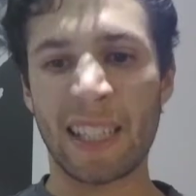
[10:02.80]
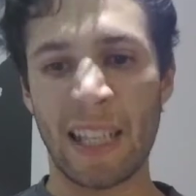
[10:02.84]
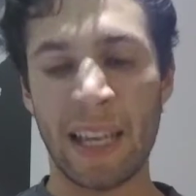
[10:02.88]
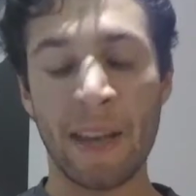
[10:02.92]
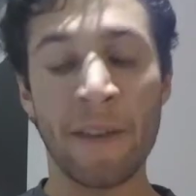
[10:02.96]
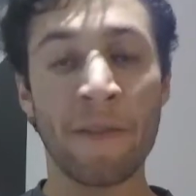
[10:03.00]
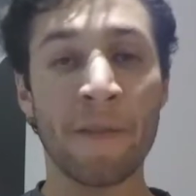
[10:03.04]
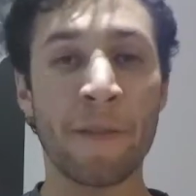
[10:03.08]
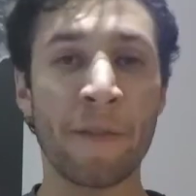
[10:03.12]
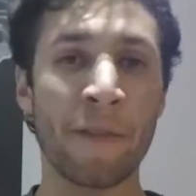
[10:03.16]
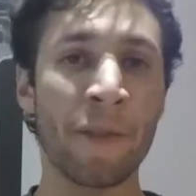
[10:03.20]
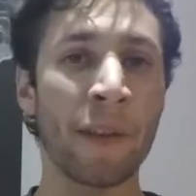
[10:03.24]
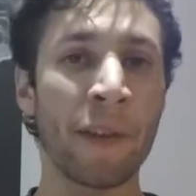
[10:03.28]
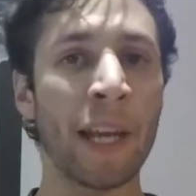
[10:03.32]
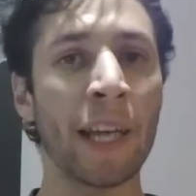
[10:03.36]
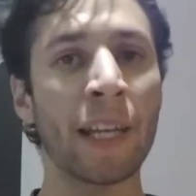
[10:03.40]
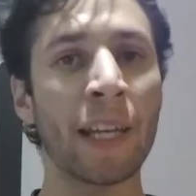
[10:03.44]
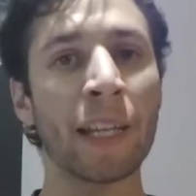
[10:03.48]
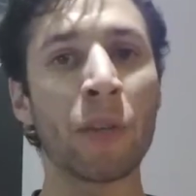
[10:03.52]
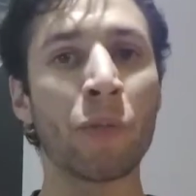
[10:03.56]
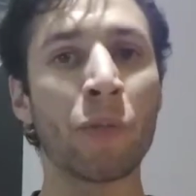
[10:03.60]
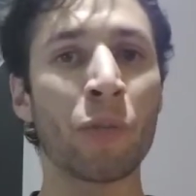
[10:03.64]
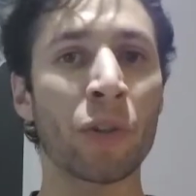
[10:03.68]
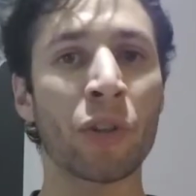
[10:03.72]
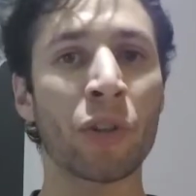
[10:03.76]

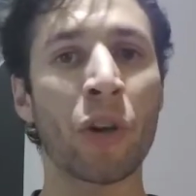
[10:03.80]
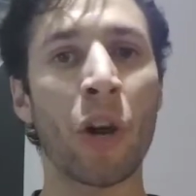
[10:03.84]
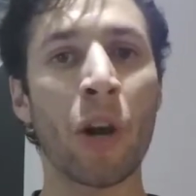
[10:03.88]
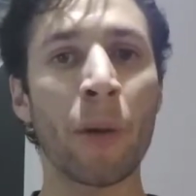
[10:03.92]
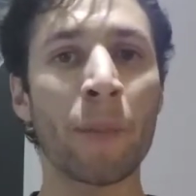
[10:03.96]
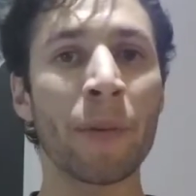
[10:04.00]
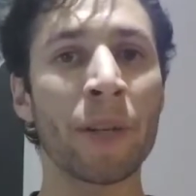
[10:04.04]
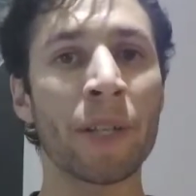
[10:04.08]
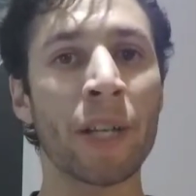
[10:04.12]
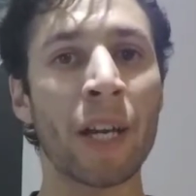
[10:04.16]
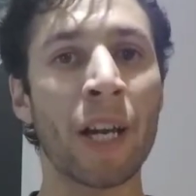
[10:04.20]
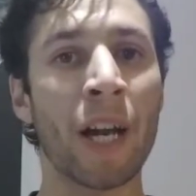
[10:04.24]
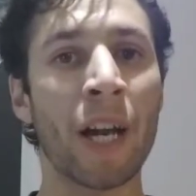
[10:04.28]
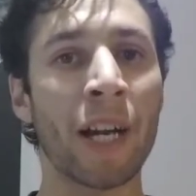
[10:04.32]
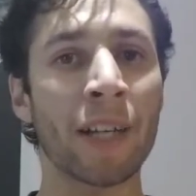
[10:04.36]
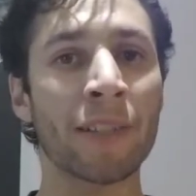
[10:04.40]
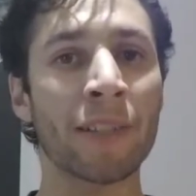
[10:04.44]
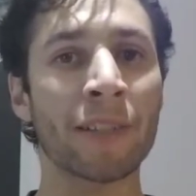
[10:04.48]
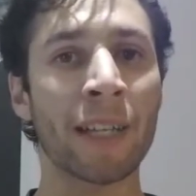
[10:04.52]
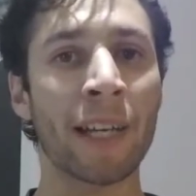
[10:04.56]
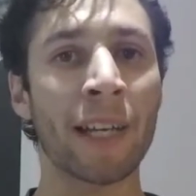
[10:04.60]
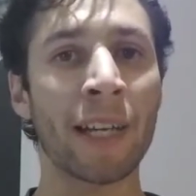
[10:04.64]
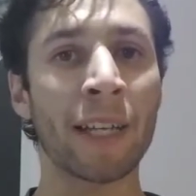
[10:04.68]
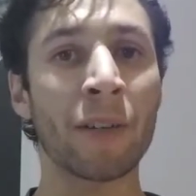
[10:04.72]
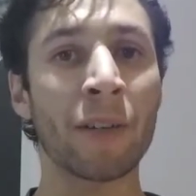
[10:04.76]
inflating with carbon
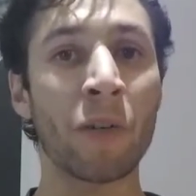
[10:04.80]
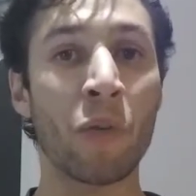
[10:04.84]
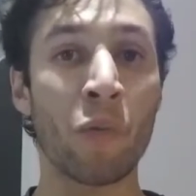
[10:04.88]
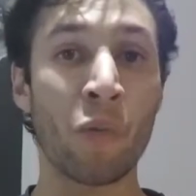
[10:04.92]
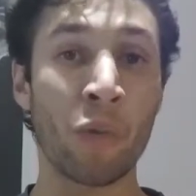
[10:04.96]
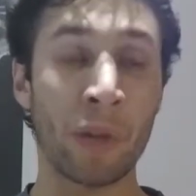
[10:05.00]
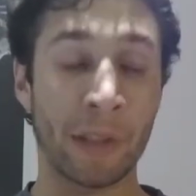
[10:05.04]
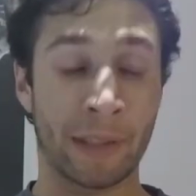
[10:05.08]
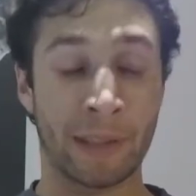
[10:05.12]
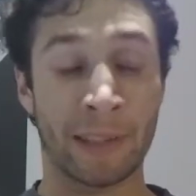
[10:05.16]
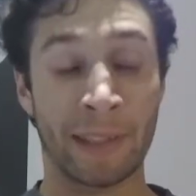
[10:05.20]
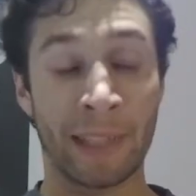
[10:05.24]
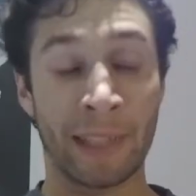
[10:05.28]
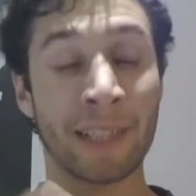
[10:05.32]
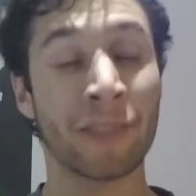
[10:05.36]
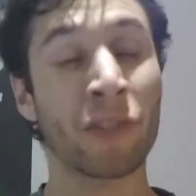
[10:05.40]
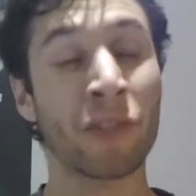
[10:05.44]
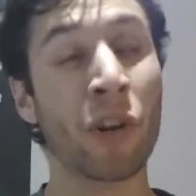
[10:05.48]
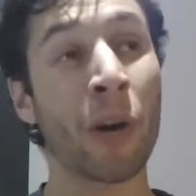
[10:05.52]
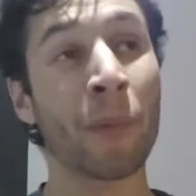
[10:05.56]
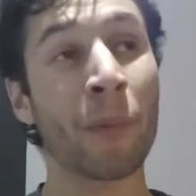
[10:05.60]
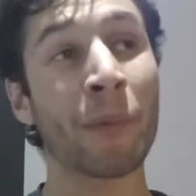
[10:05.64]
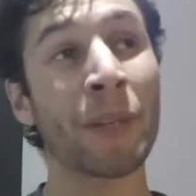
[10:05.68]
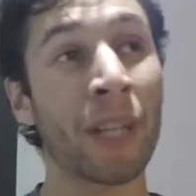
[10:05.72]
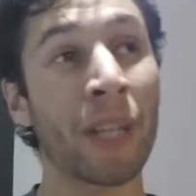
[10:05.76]
dioxide. With this
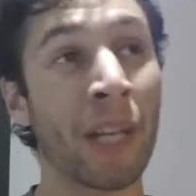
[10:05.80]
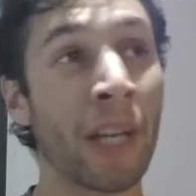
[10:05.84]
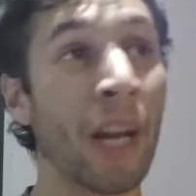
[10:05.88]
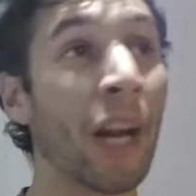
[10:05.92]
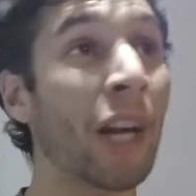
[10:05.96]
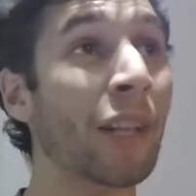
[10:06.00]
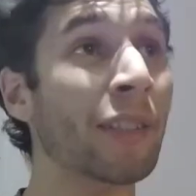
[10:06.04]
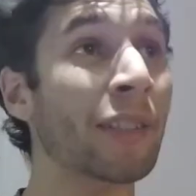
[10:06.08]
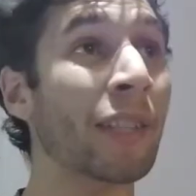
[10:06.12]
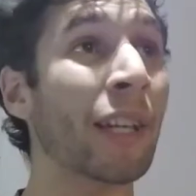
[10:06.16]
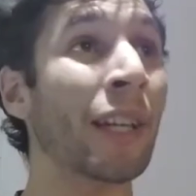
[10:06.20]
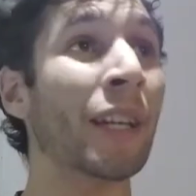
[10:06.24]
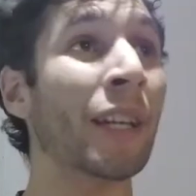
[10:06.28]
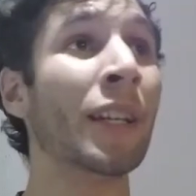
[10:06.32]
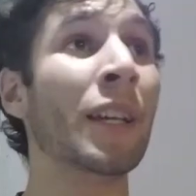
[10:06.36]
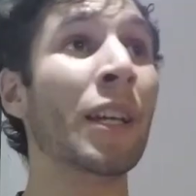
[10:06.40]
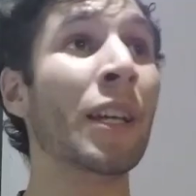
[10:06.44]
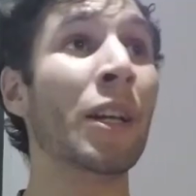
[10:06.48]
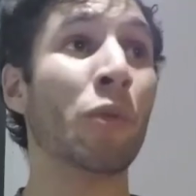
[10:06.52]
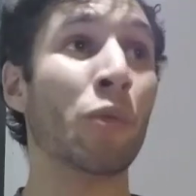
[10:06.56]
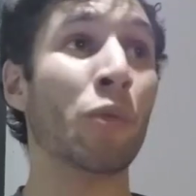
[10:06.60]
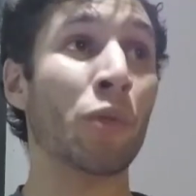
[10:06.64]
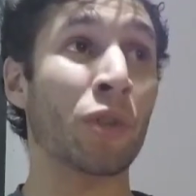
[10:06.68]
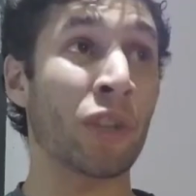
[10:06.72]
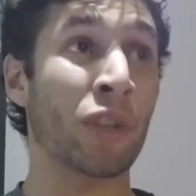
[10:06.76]
carbon dioxide,
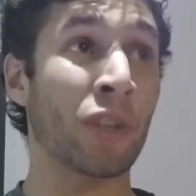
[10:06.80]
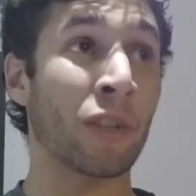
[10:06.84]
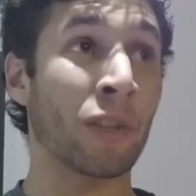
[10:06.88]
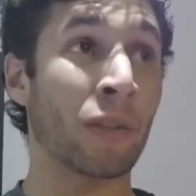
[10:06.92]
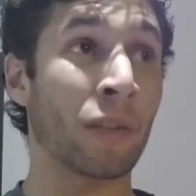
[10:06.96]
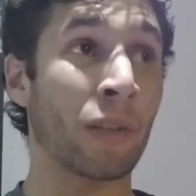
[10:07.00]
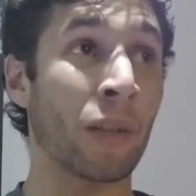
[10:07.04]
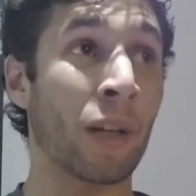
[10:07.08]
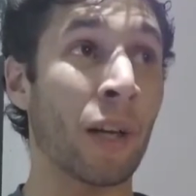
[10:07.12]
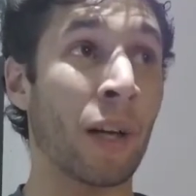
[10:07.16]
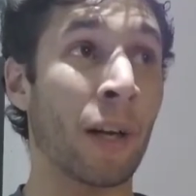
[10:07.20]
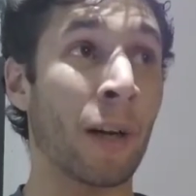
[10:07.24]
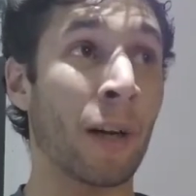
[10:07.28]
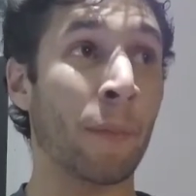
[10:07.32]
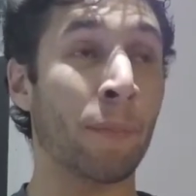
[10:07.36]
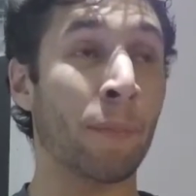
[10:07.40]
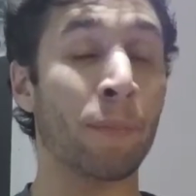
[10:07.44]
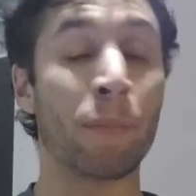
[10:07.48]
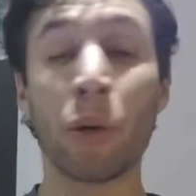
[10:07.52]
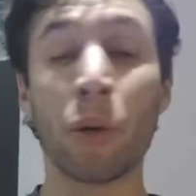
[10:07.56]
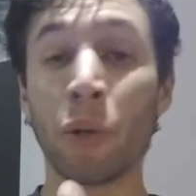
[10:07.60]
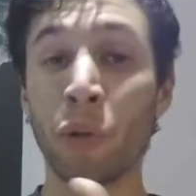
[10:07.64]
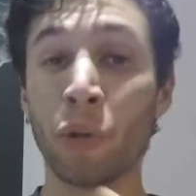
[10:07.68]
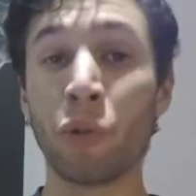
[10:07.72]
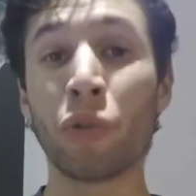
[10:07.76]
which is
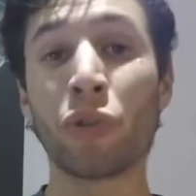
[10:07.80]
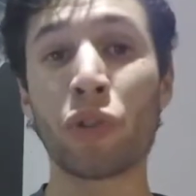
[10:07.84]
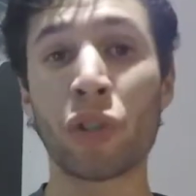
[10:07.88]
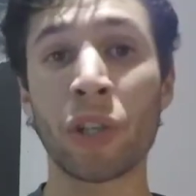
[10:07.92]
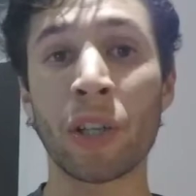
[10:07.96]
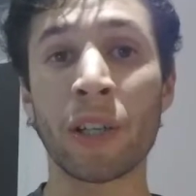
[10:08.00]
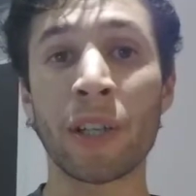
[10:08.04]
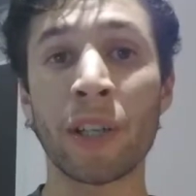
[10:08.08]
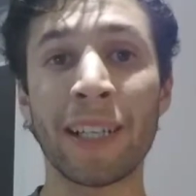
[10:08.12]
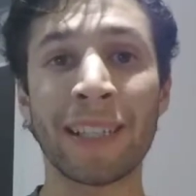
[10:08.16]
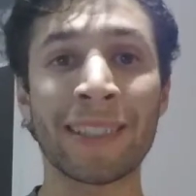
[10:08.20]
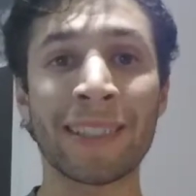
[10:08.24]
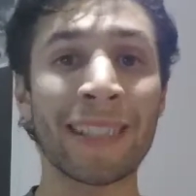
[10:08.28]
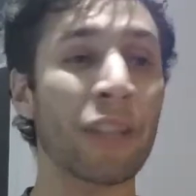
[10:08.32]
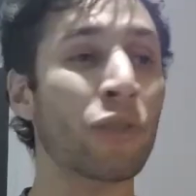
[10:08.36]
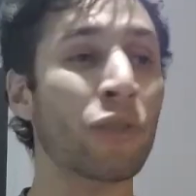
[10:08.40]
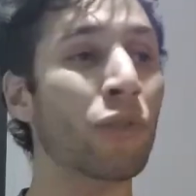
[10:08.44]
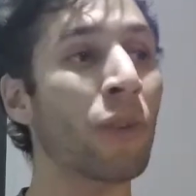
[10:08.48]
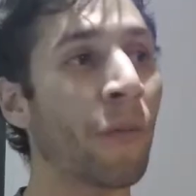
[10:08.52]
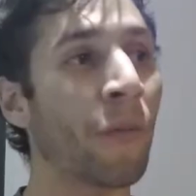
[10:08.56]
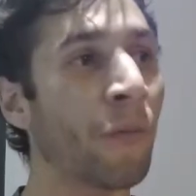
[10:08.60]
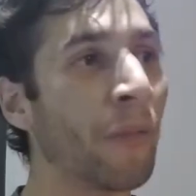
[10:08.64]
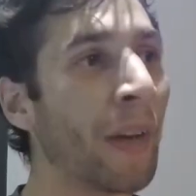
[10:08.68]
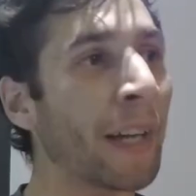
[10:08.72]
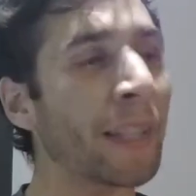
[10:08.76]
pollution, it's actually
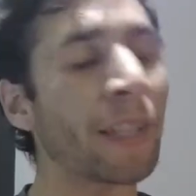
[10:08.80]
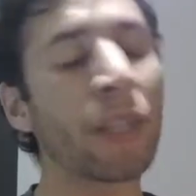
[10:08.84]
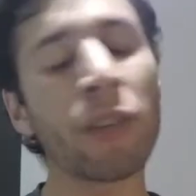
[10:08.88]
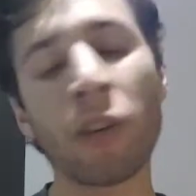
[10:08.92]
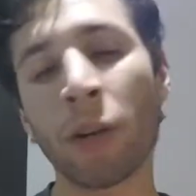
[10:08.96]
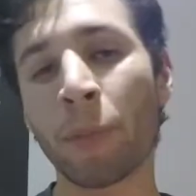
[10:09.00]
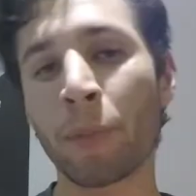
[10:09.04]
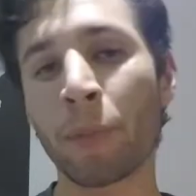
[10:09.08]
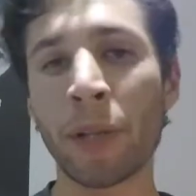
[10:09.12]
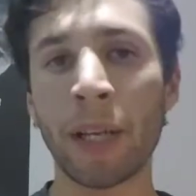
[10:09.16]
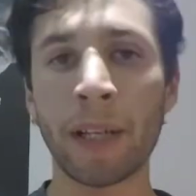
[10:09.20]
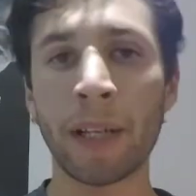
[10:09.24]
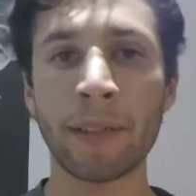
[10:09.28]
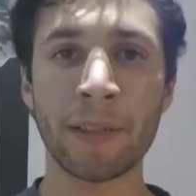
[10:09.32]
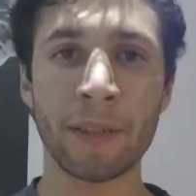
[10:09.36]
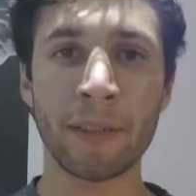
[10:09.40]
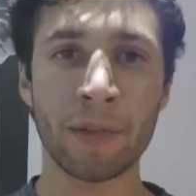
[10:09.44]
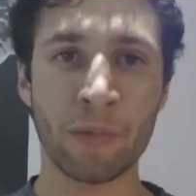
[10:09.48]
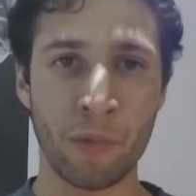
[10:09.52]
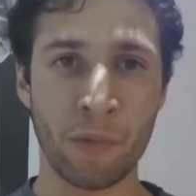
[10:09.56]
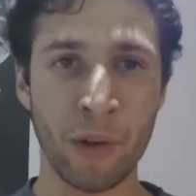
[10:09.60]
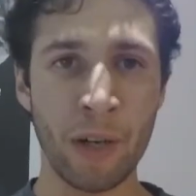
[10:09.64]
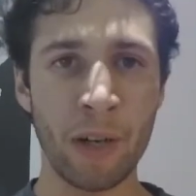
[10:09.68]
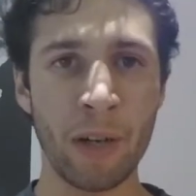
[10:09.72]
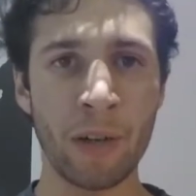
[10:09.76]
affecting our plants
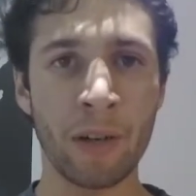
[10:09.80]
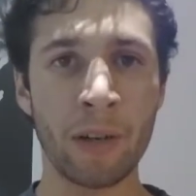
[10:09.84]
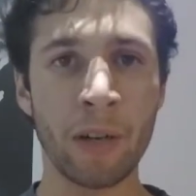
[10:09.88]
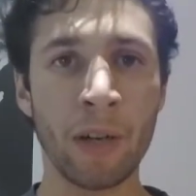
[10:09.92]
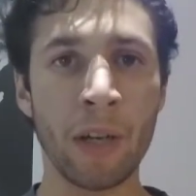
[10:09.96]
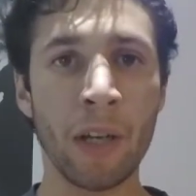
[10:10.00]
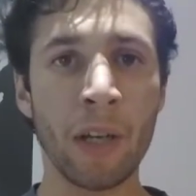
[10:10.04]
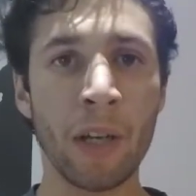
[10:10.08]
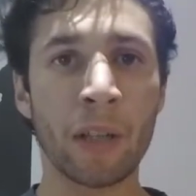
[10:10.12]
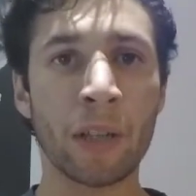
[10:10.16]
as well.